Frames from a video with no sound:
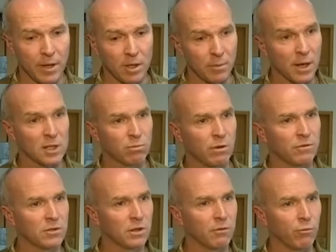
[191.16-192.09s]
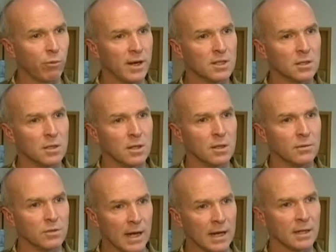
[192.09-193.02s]
the past, we've sort of waited to
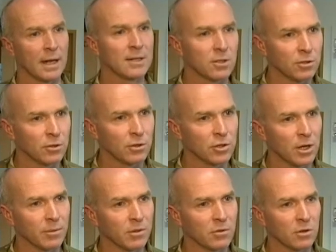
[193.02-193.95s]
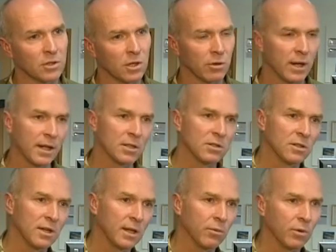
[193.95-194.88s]
hand a letter to the German authorities, say, okay, that's the day
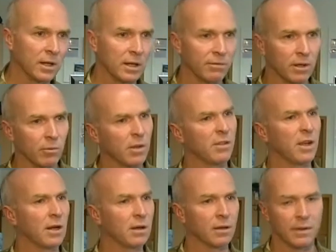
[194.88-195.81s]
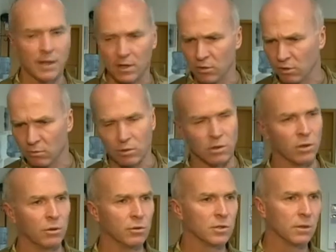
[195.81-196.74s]
that we're leaving, we think, and that unit will
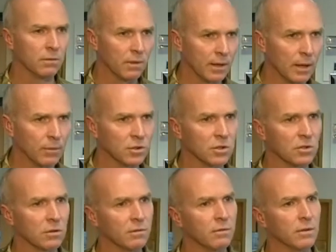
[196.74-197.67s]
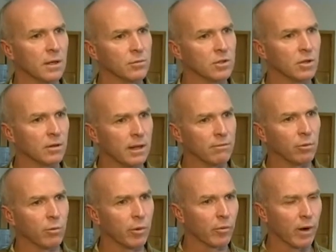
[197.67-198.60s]
close, and that was the sort of, that was the sort of level
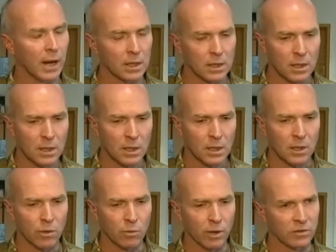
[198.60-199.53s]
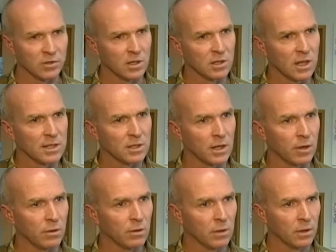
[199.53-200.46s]
we were at. What I said is let's now,
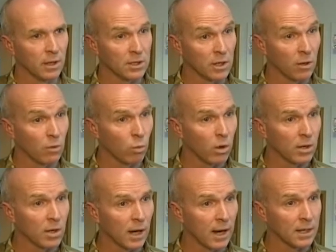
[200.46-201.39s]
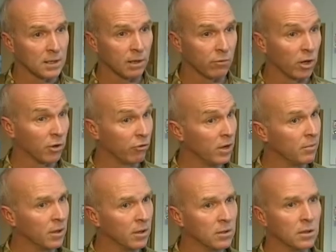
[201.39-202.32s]
let's now work at, and I've got
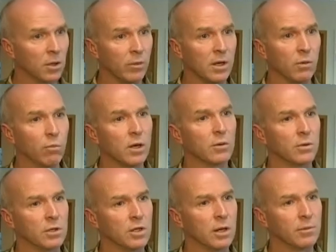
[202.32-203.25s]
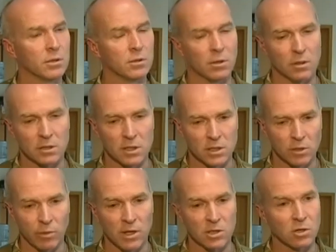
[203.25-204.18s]
agreement that we can work with the German authorities so
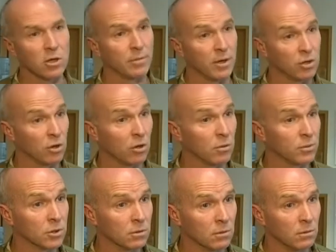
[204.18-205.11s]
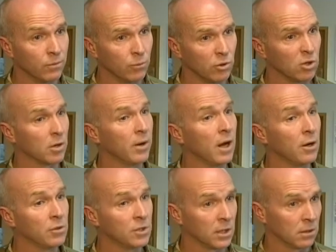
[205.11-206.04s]
we can talk about jobs, and talk about
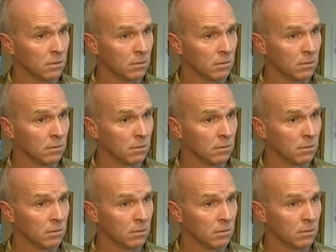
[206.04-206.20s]
housing,